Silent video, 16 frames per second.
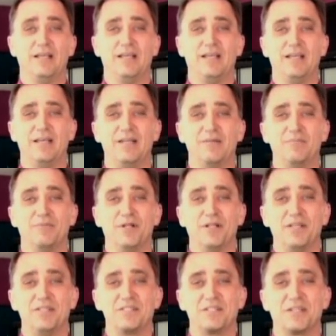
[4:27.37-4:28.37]
And
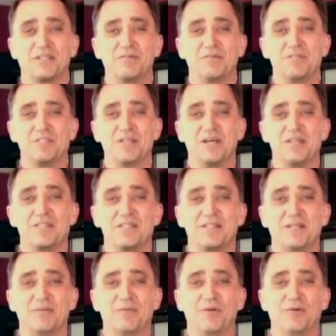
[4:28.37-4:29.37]
Blaine stuck to his guns and
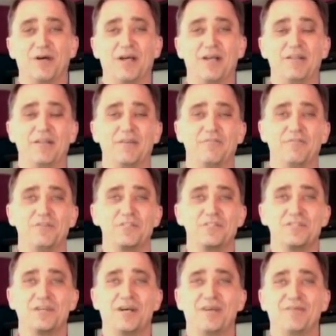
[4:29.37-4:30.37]
let me ride, and that
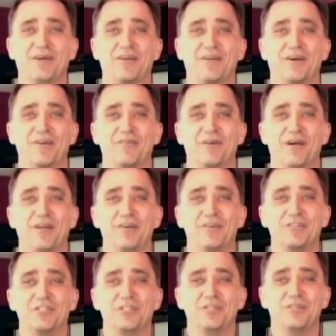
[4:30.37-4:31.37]
first time I got to ride her,
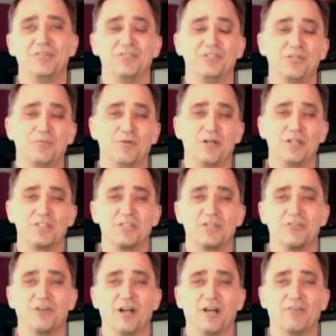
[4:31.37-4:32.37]
she breaks the
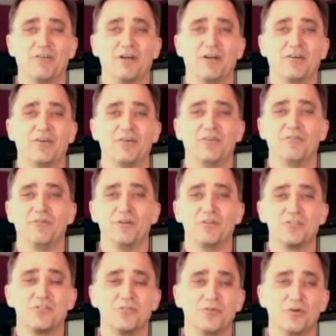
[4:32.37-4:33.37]
track record and
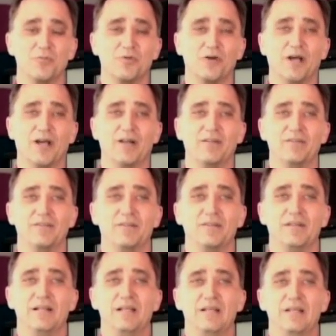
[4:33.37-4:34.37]
runs through her bridle and
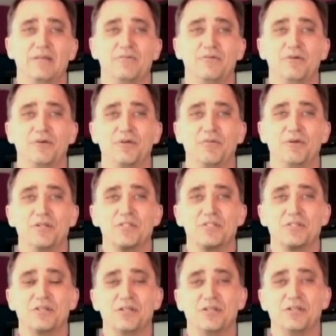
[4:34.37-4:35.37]
really runs
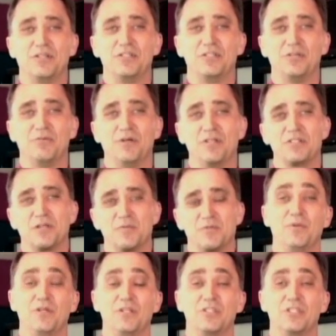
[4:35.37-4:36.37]
good, and then she runs
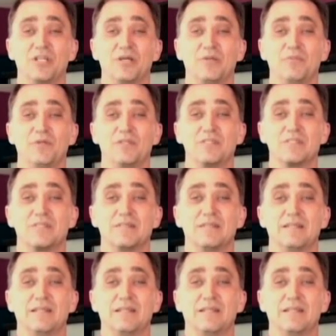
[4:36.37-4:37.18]
Company of Champions.